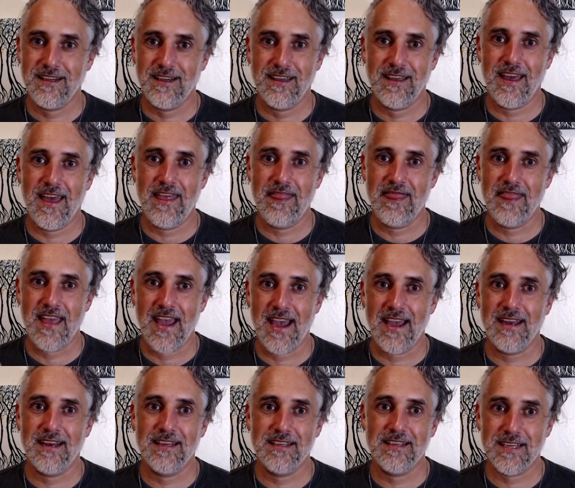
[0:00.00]
And
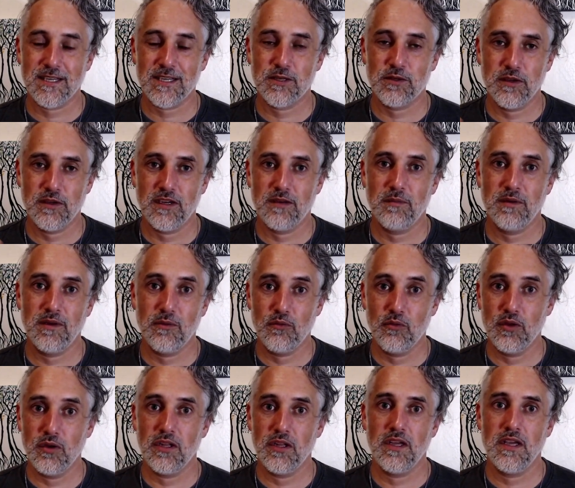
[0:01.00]
that is actually going to be
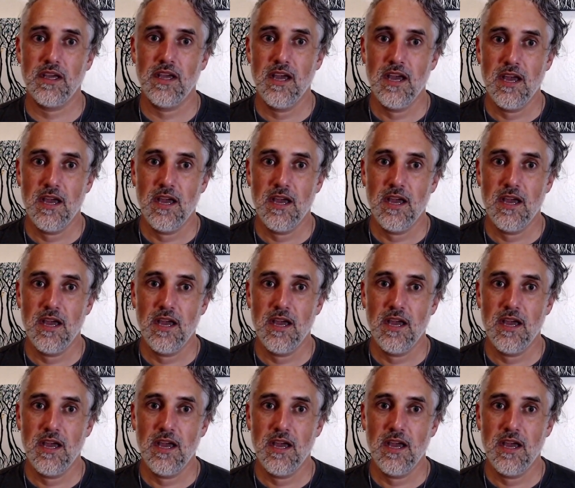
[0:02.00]
really